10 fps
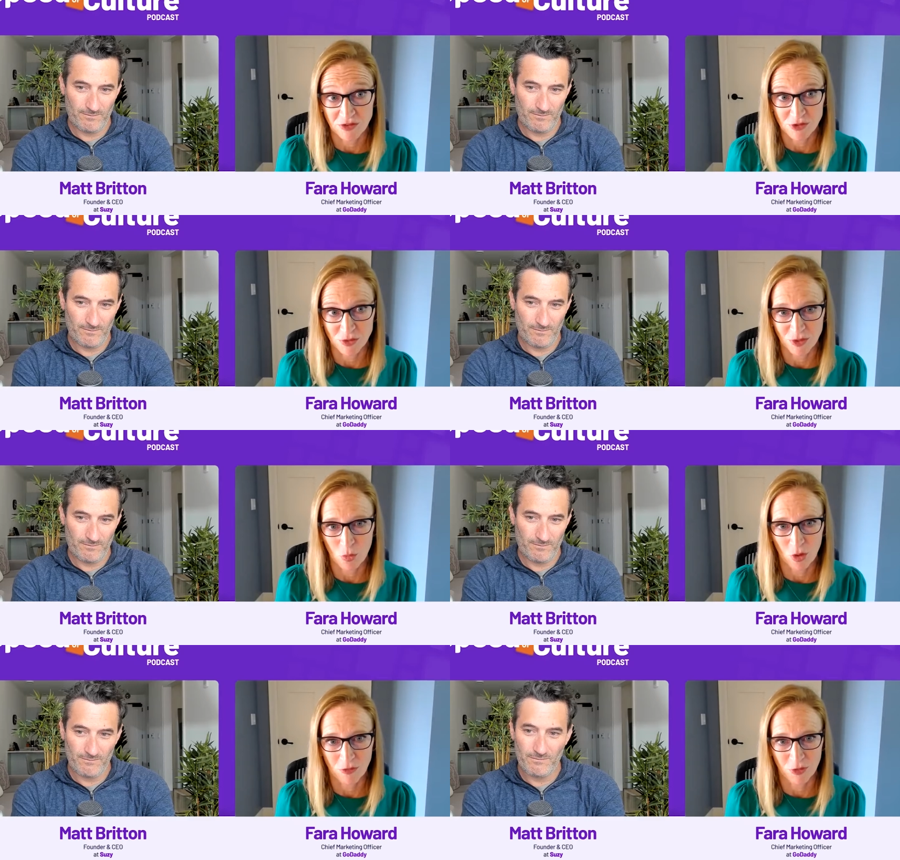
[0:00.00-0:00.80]
Speaker 1: of doing
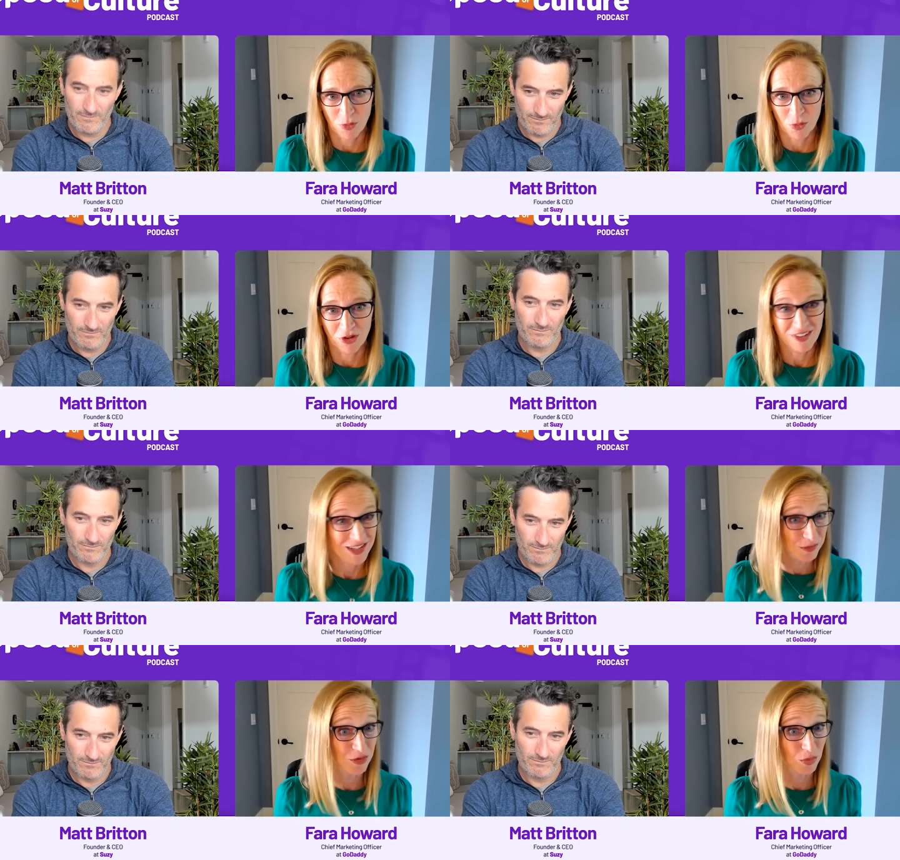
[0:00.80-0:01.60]
more for the world.
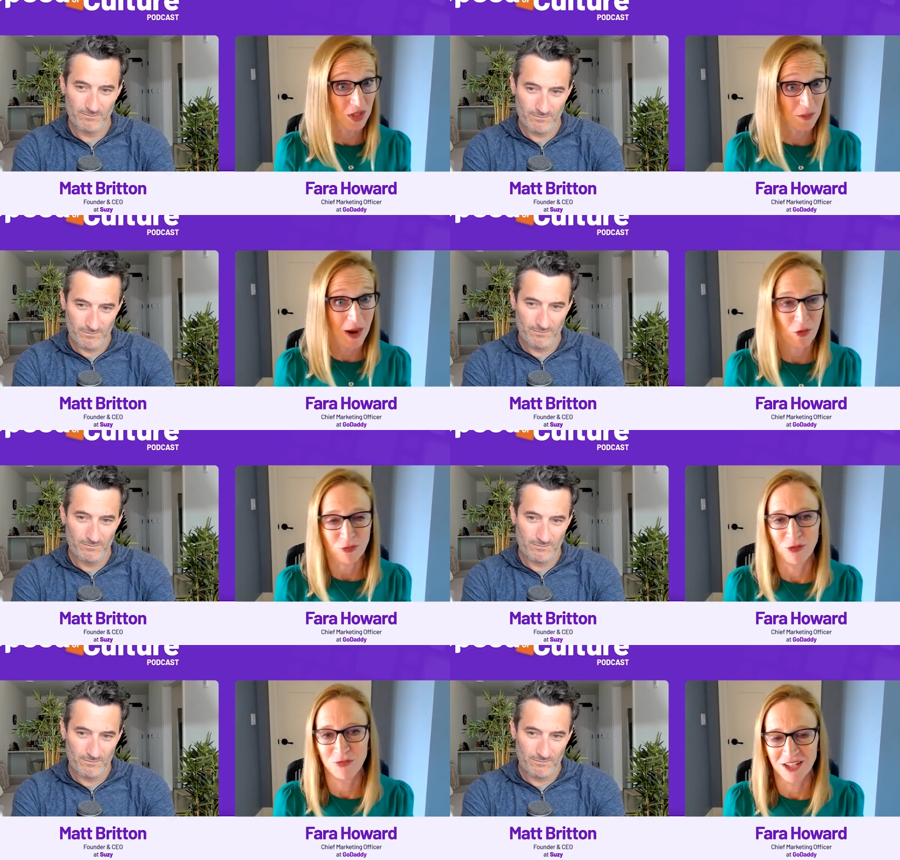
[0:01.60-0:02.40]
And it was a really
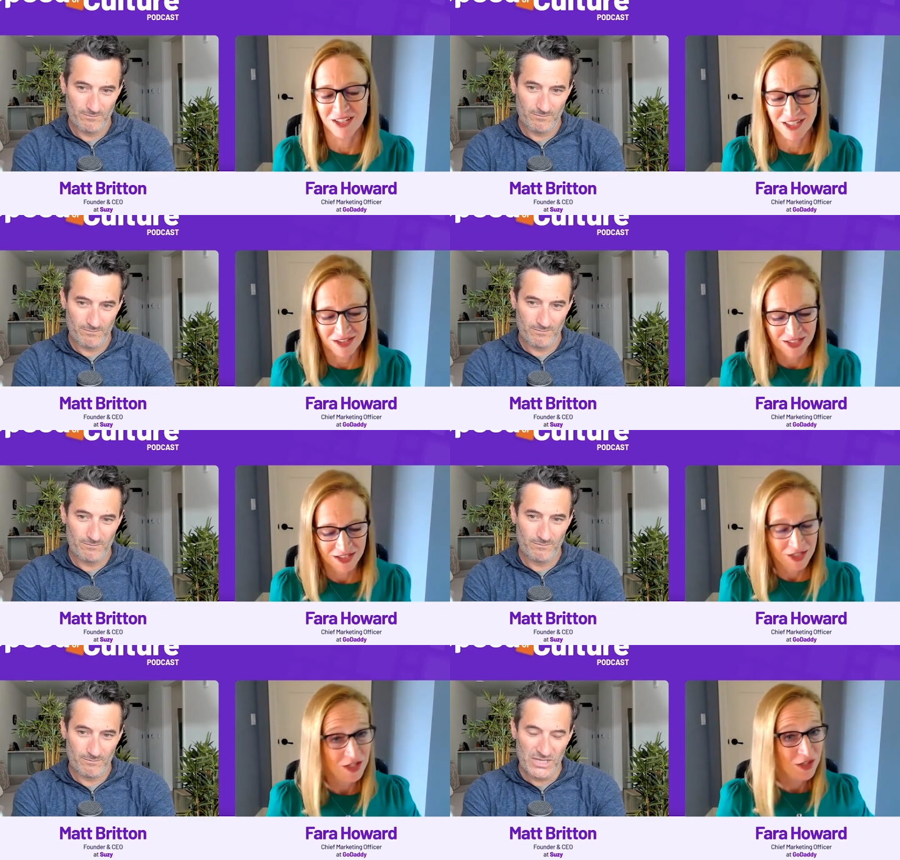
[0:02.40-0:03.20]
powerful feeling.
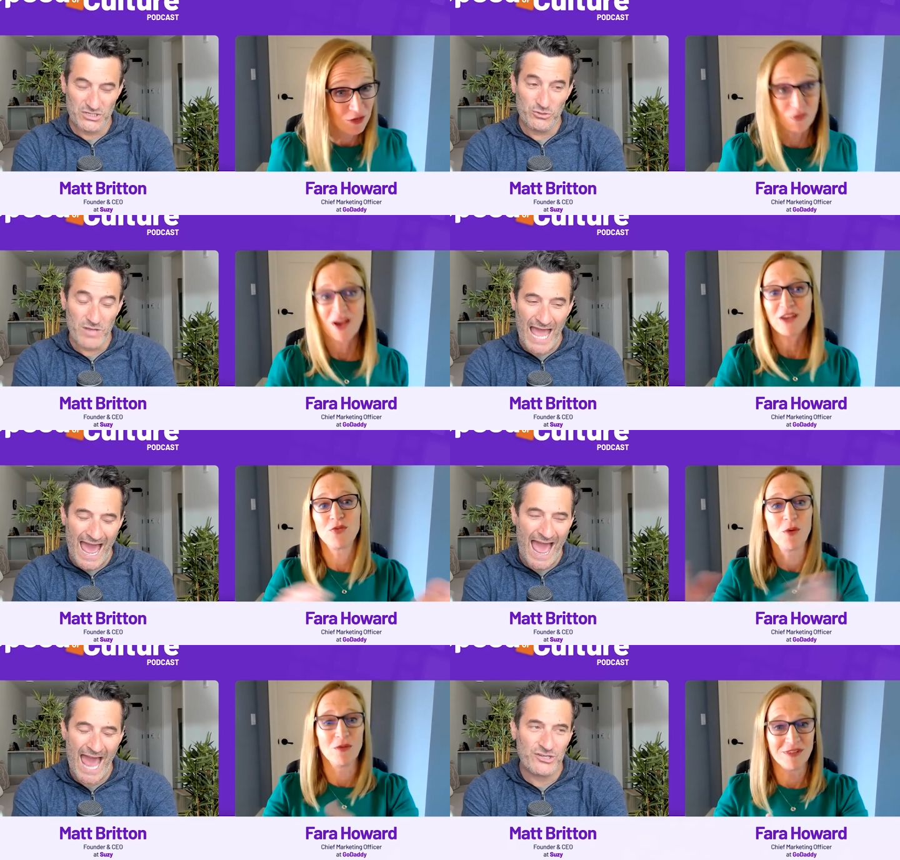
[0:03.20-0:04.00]
Speaker 2: Did so you, fact,
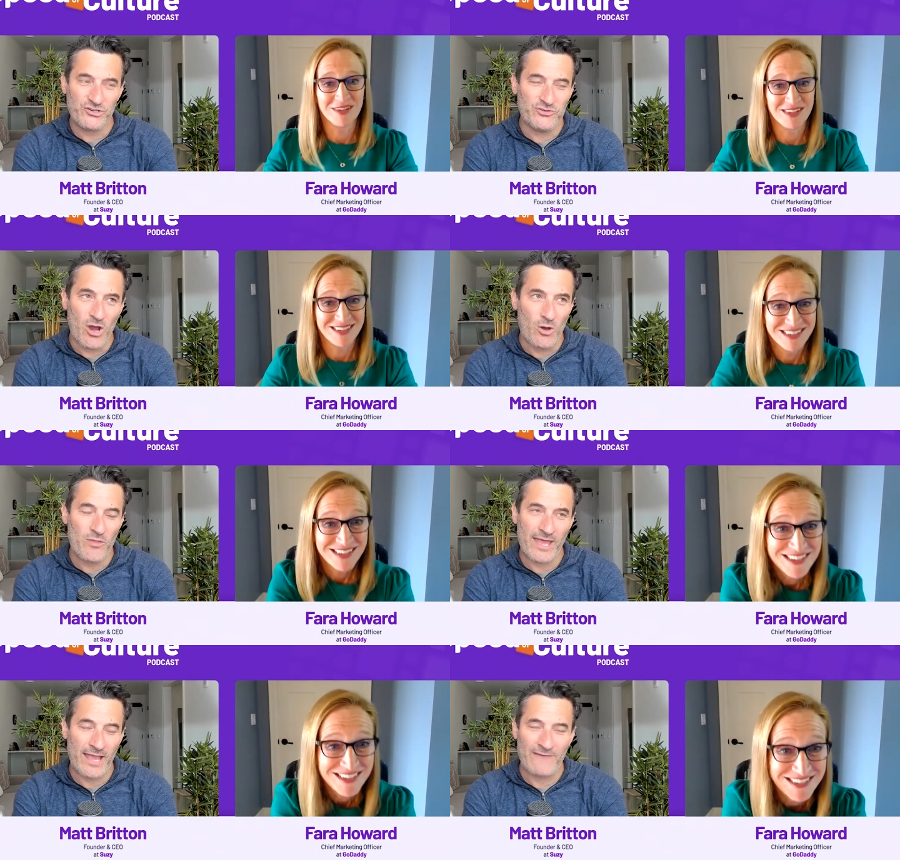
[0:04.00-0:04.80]
how, did you know
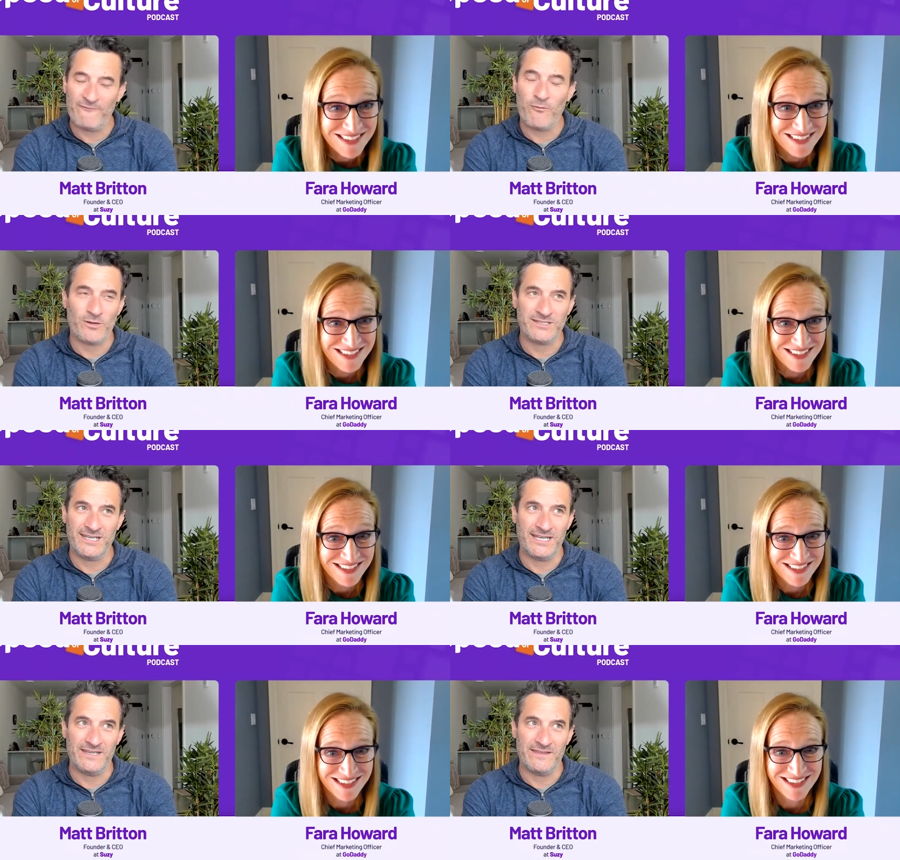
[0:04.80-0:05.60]
they at
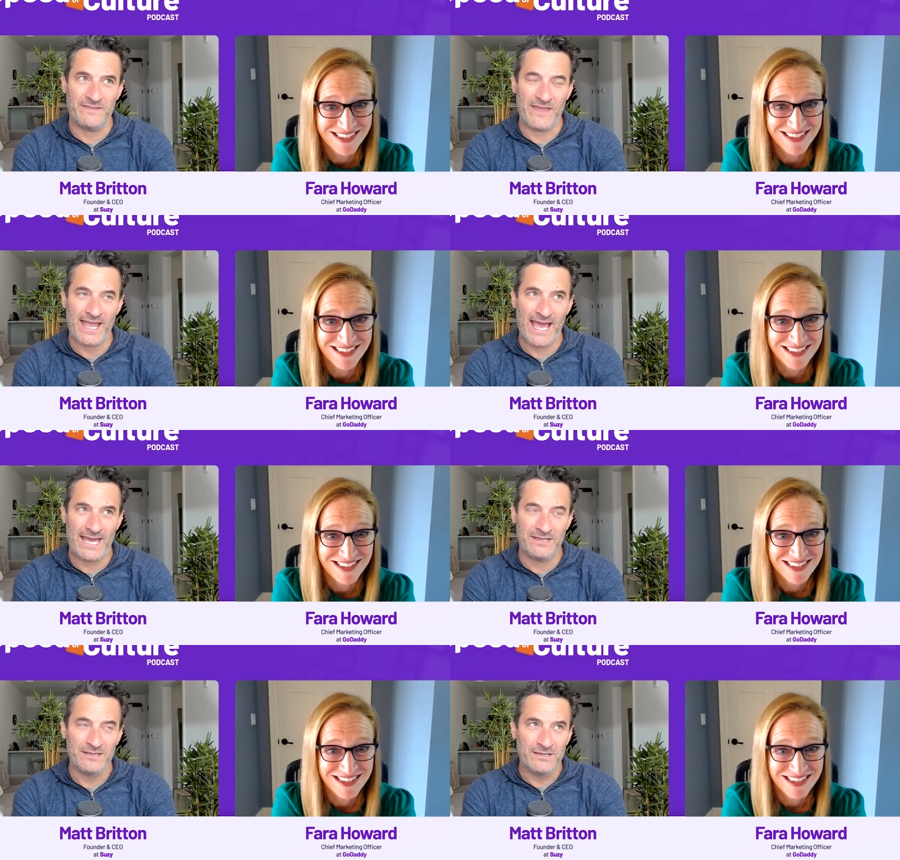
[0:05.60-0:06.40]
14 that they
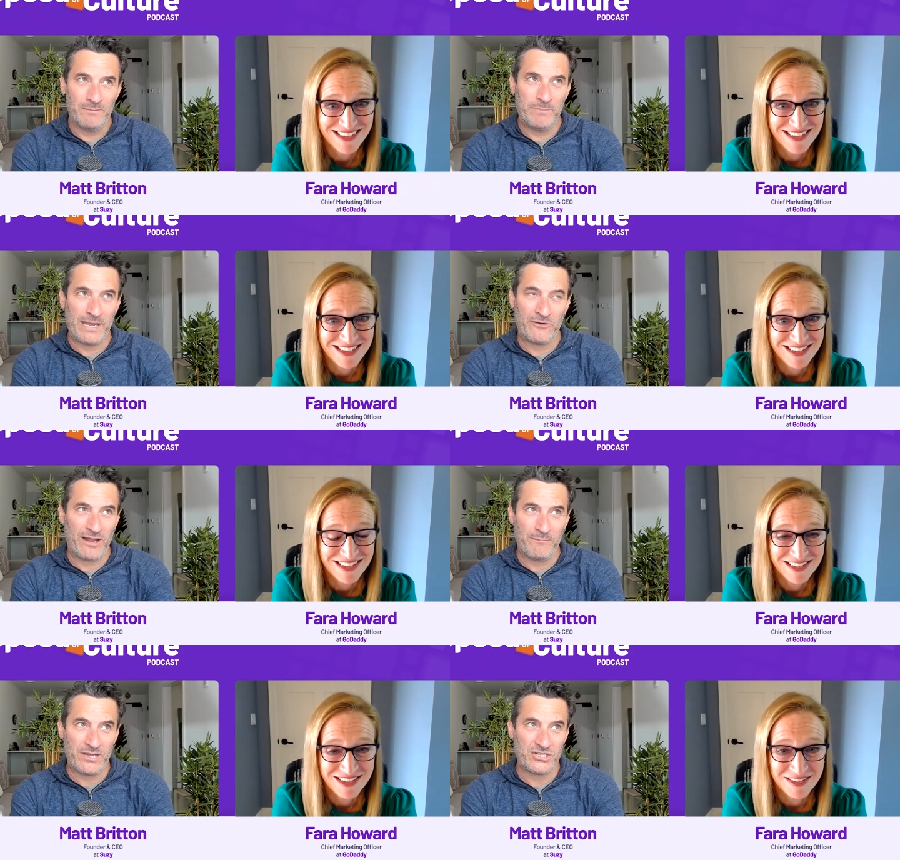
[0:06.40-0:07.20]
had bigger
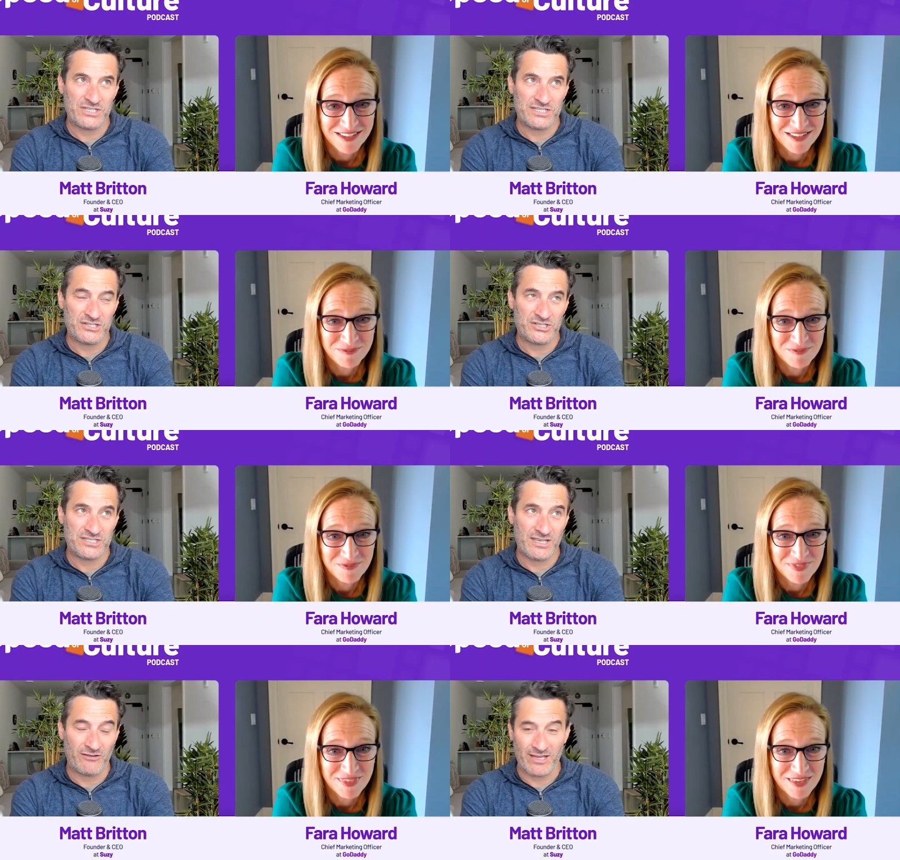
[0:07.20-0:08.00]
ambitions than
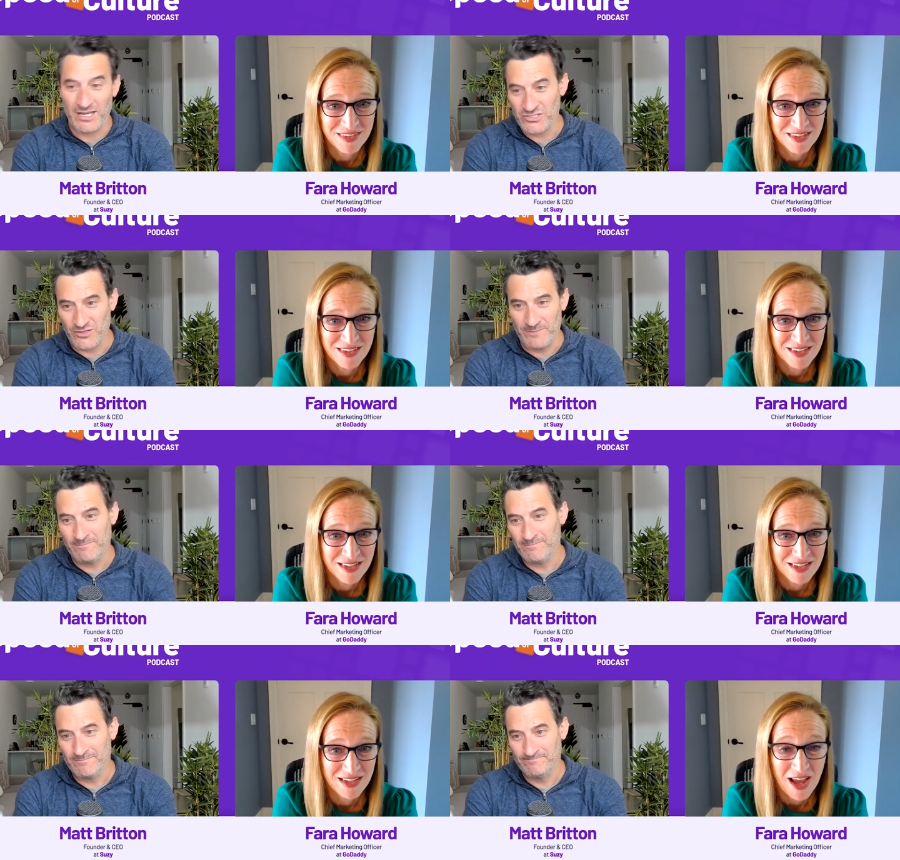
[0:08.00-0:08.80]
just selling ice cream?
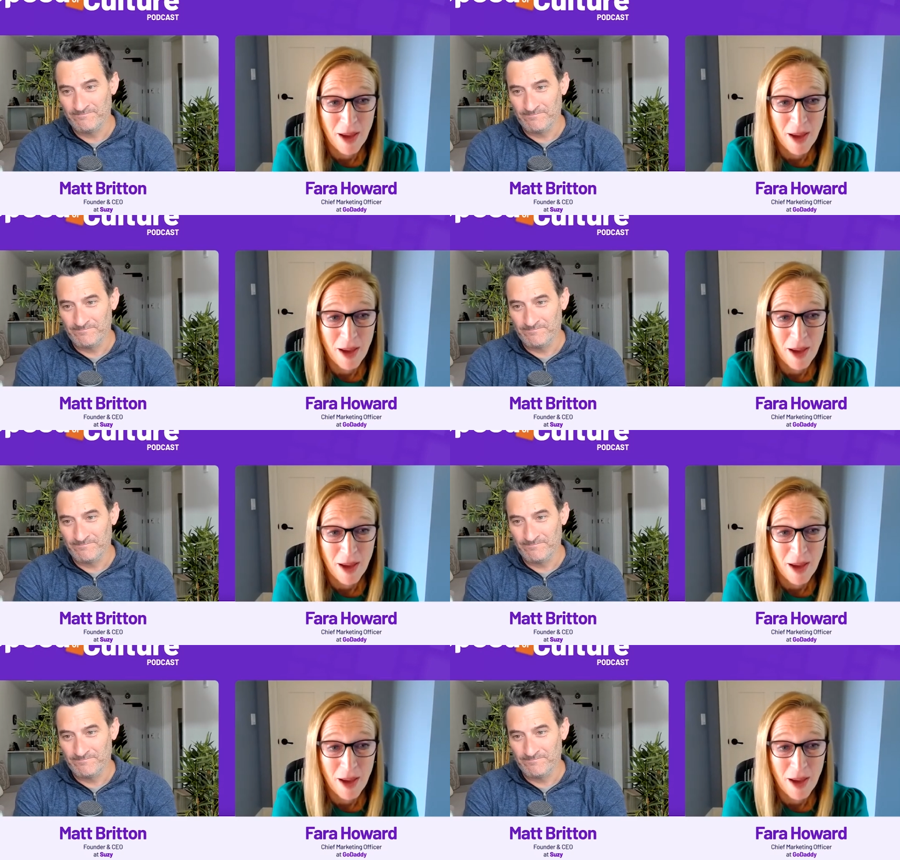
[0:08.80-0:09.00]
Speaker 1: I